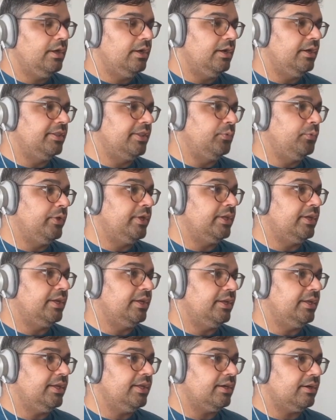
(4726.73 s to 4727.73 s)
Then we can
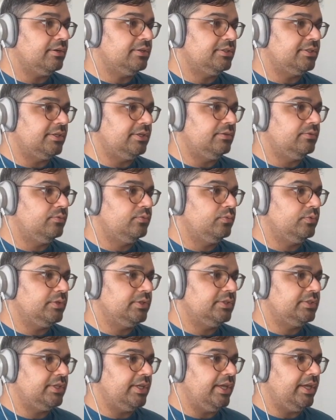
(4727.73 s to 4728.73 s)
init ourselves. We can
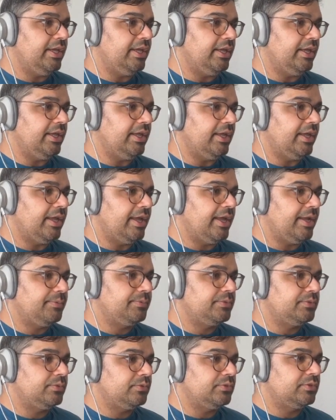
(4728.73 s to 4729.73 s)
say app
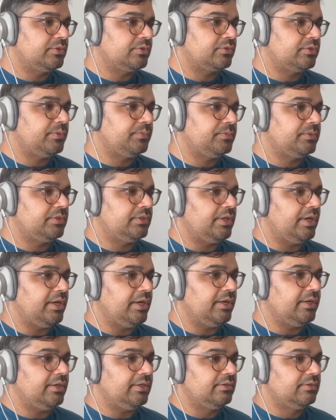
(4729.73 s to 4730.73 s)
store script
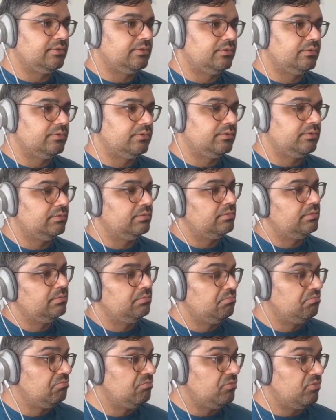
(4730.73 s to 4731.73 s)
dot
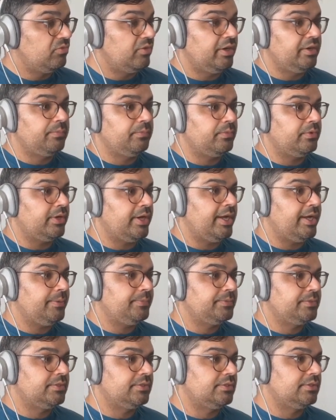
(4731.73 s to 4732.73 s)
run,
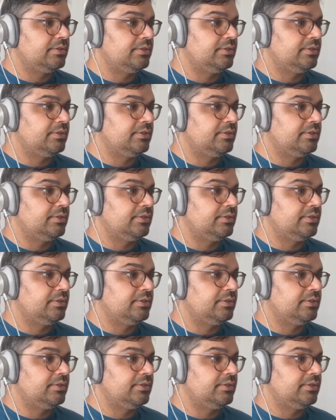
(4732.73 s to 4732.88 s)
perhaps.